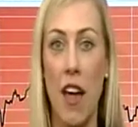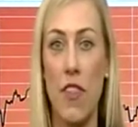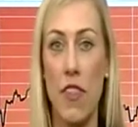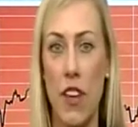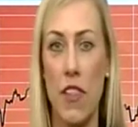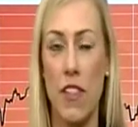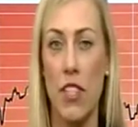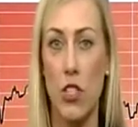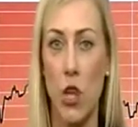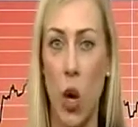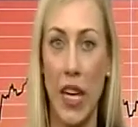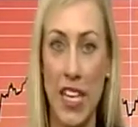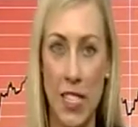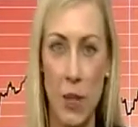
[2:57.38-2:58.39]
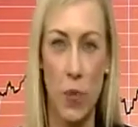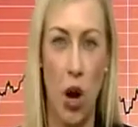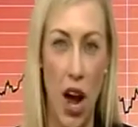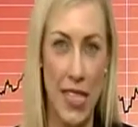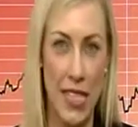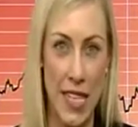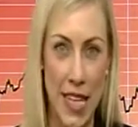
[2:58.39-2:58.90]
the stock is
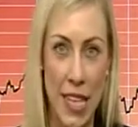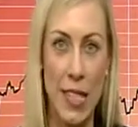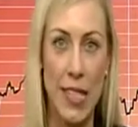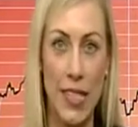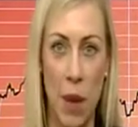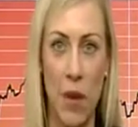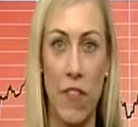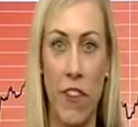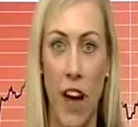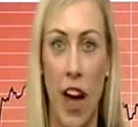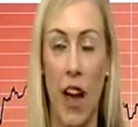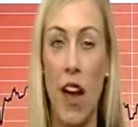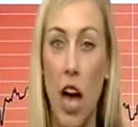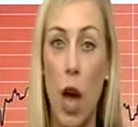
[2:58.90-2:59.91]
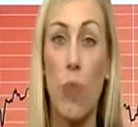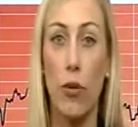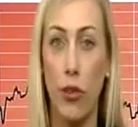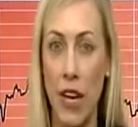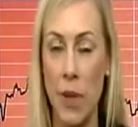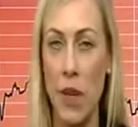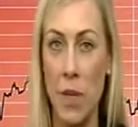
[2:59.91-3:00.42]
pricing in some of a
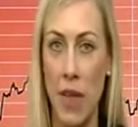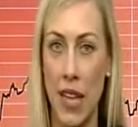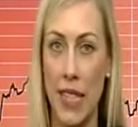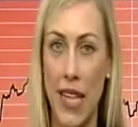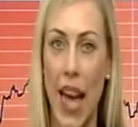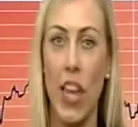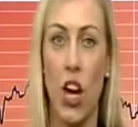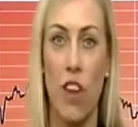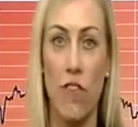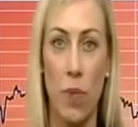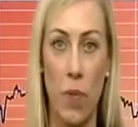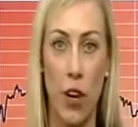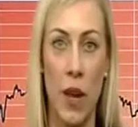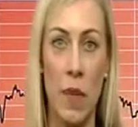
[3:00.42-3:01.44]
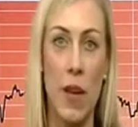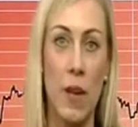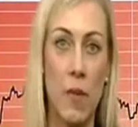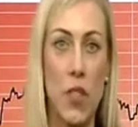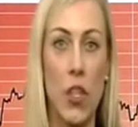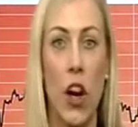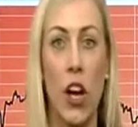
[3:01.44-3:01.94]
premium, that takeover
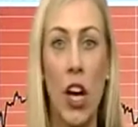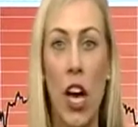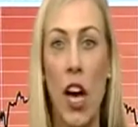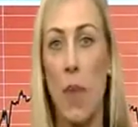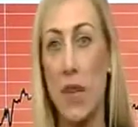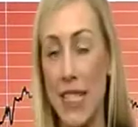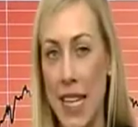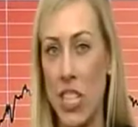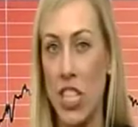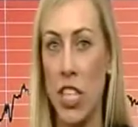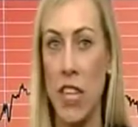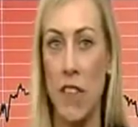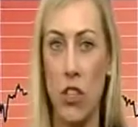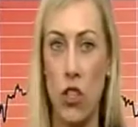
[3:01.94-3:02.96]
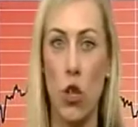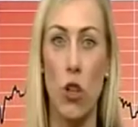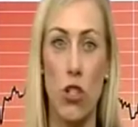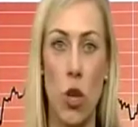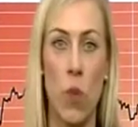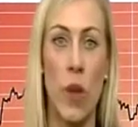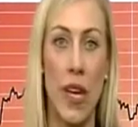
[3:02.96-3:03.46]
premium. So potentially in the
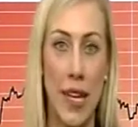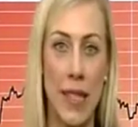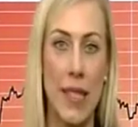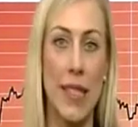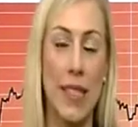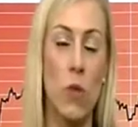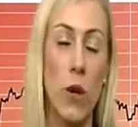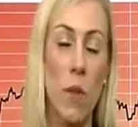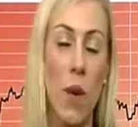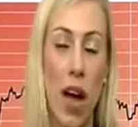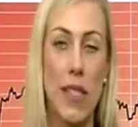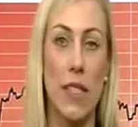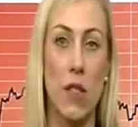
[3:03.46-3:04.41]
short term we might